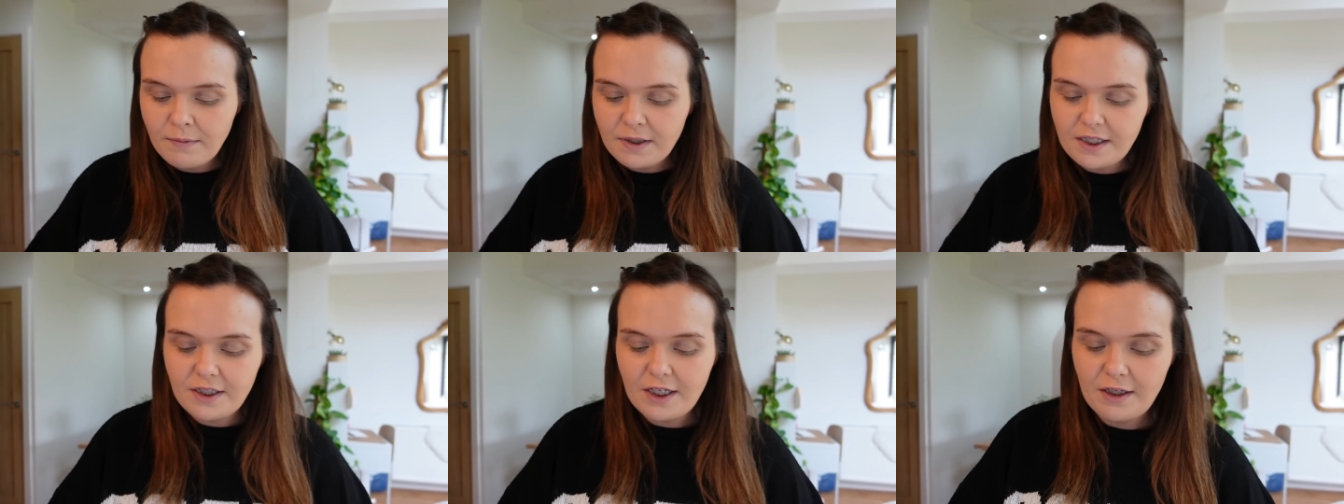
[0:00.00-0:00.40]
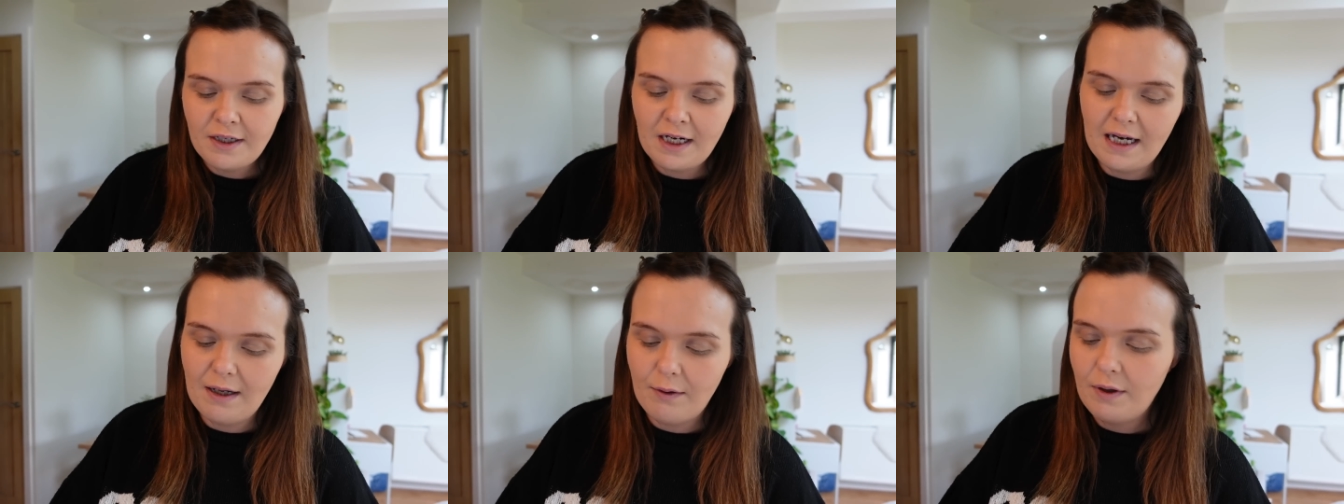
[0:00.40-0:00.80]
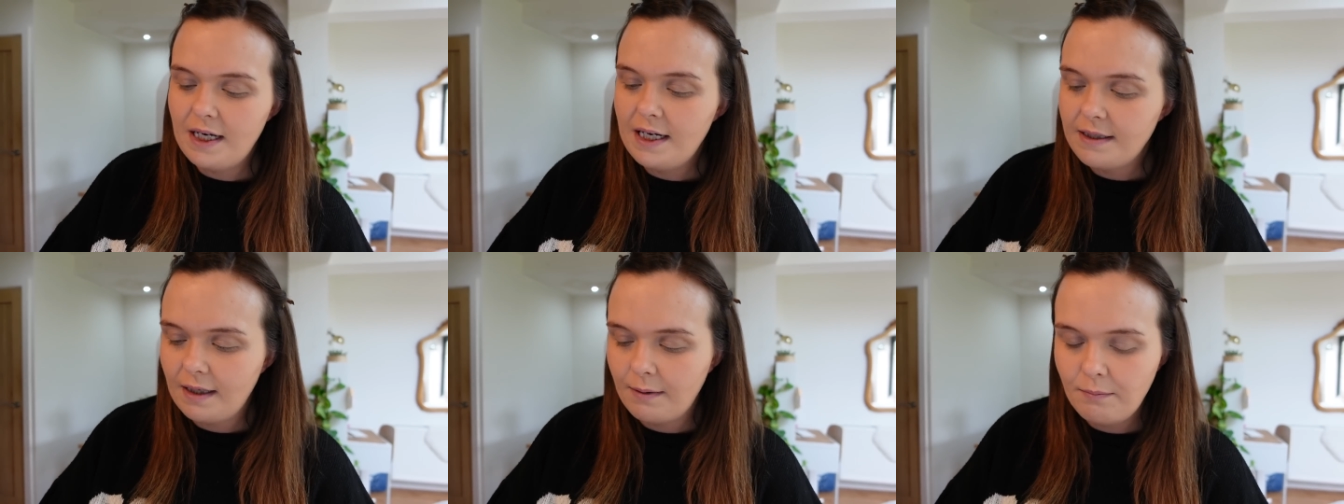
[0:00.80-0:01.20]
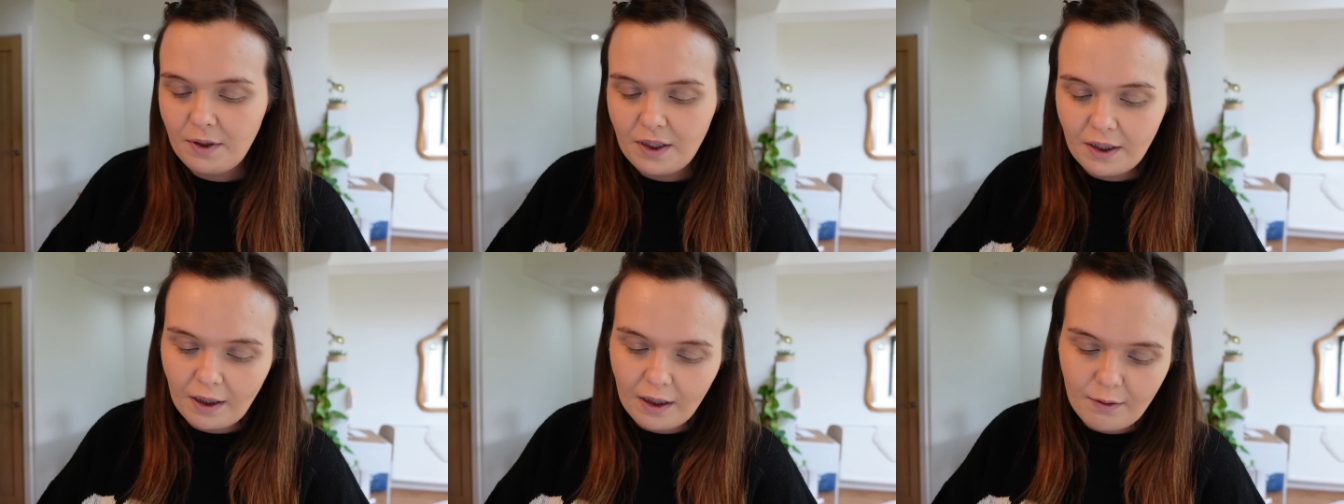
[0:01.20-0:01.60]
I'm gonna do now is I'm
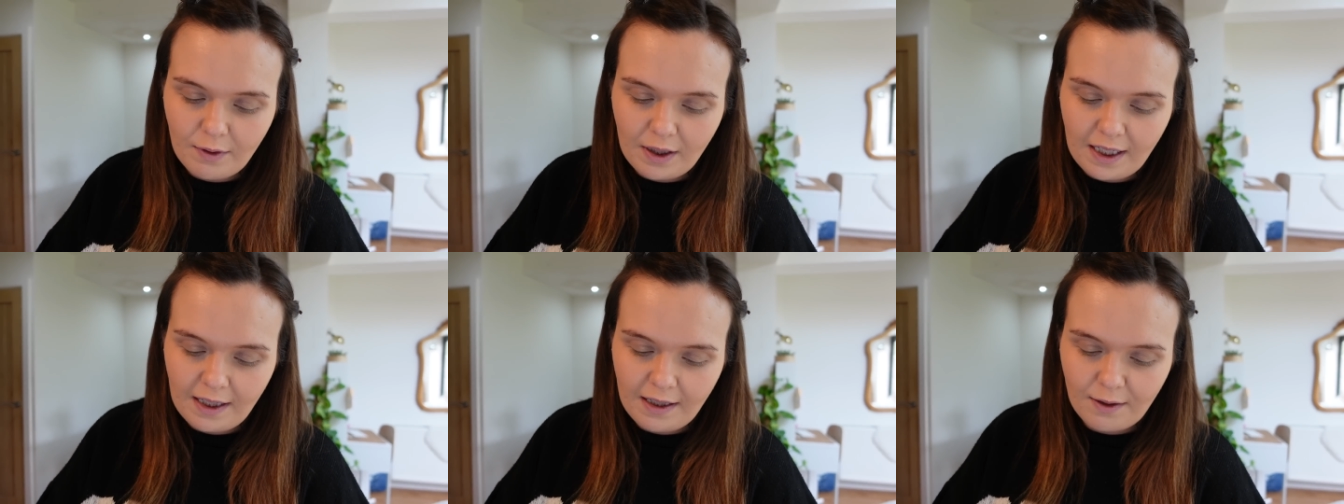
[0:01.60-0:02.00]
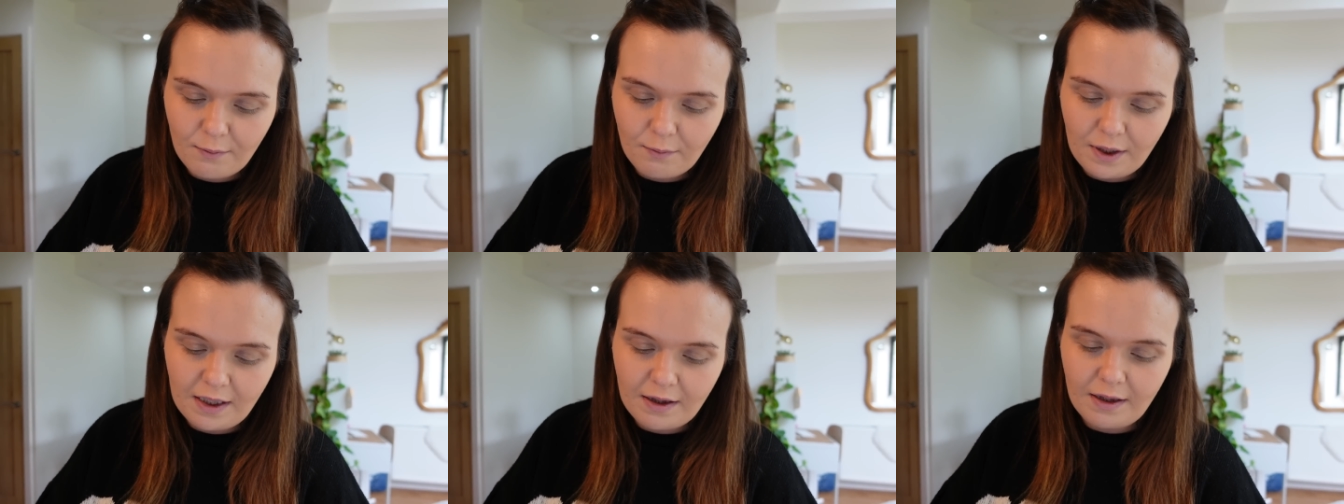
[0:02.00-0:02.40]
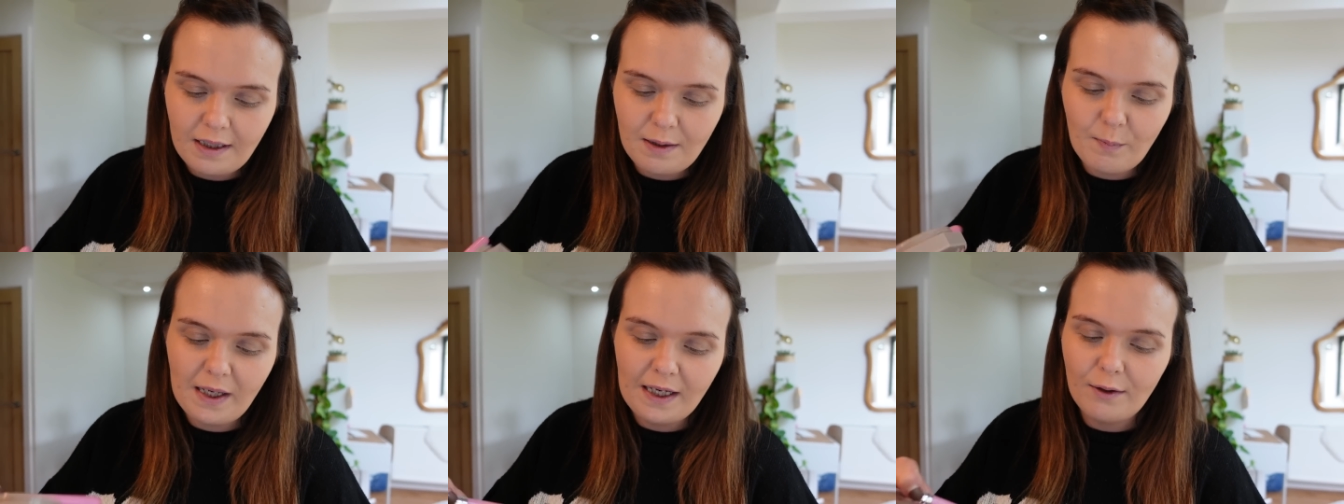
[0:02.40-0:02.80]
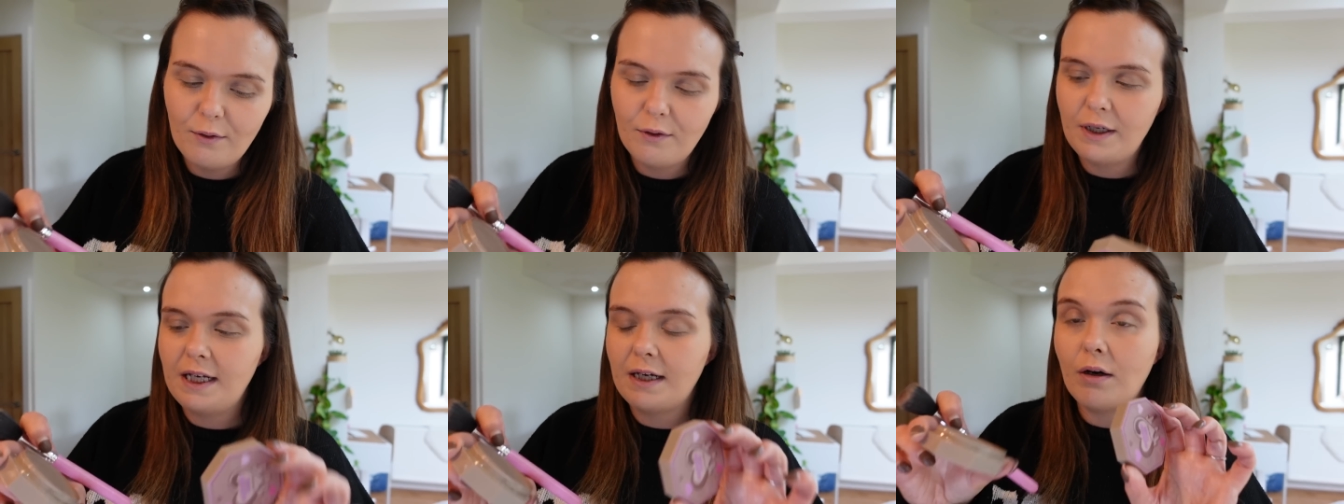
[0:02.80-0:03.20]
gonna go in with the Pink
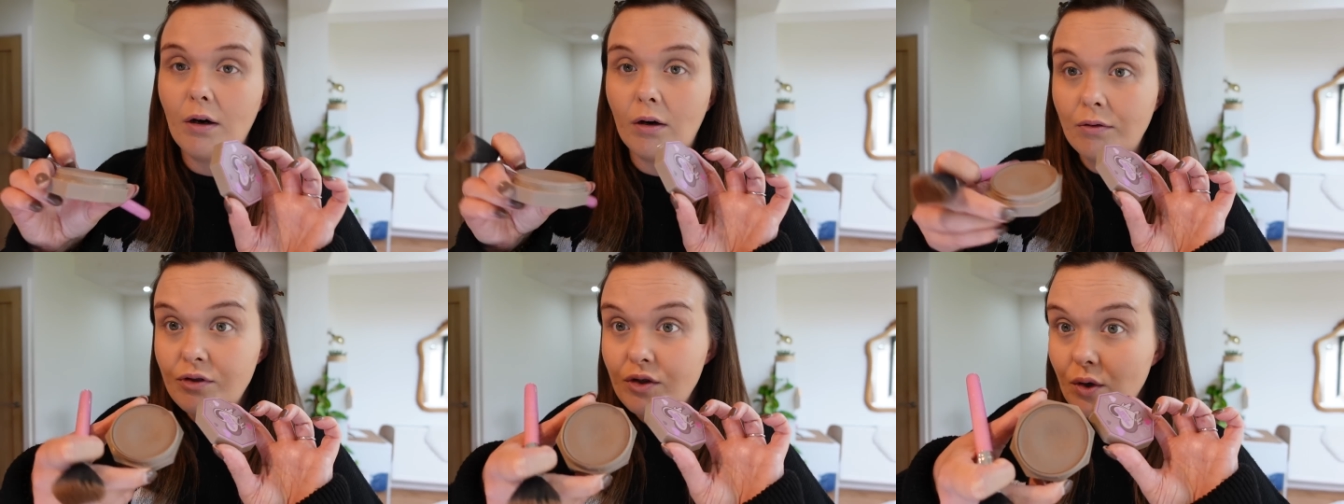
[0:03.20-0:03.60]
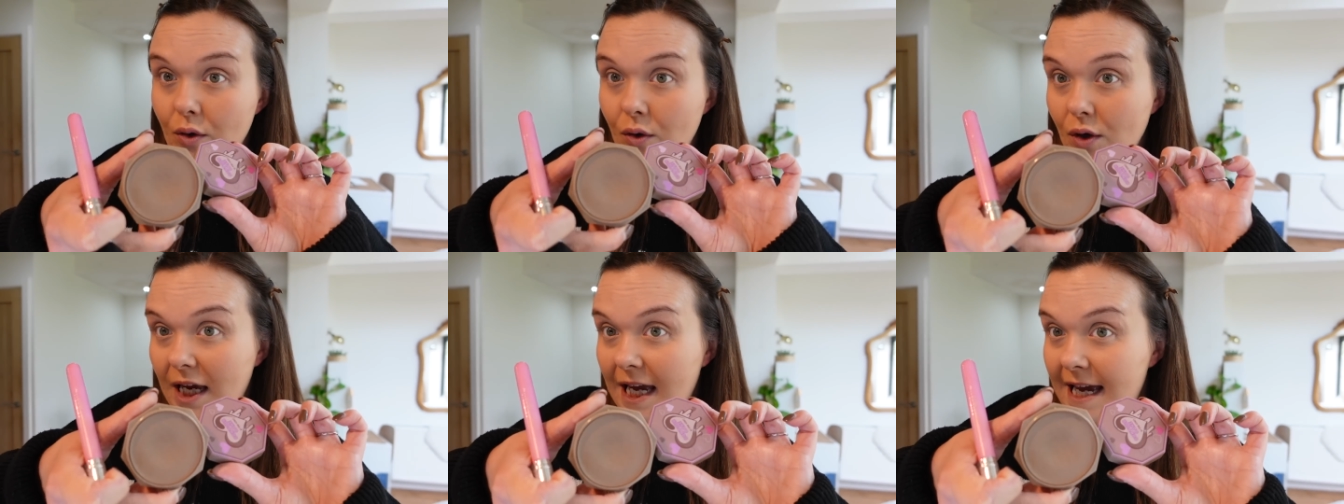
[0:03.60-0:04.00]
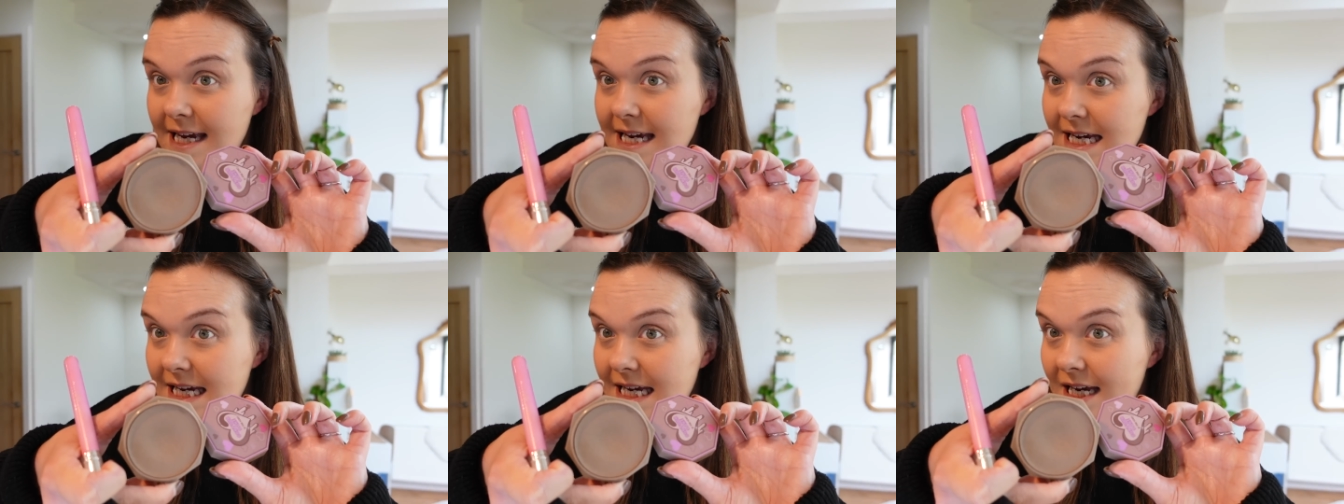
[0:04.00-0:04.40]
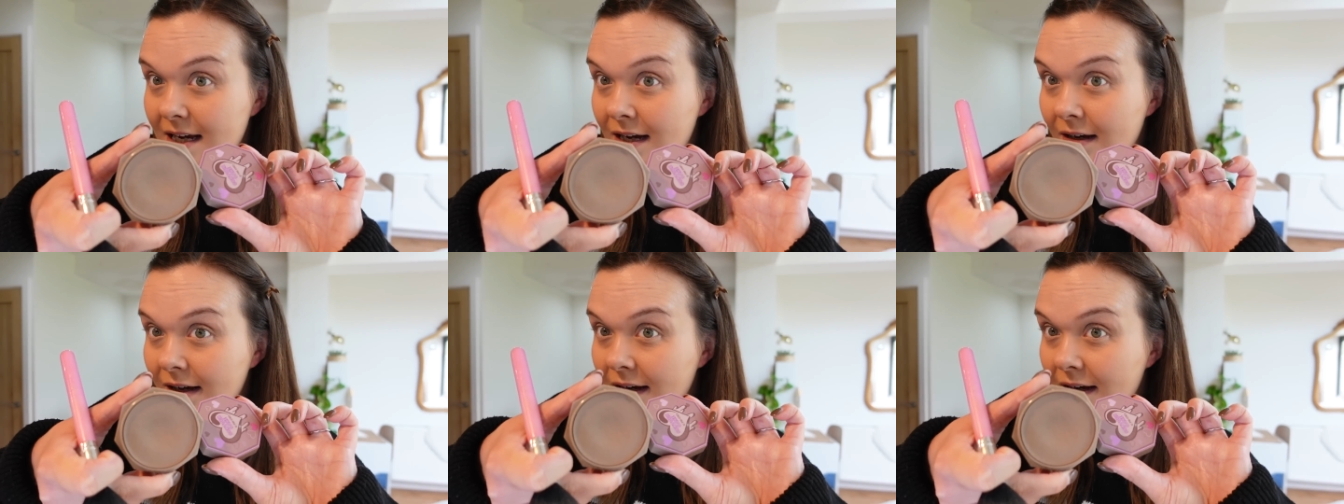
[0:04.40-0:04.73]
Honey Contour Cake.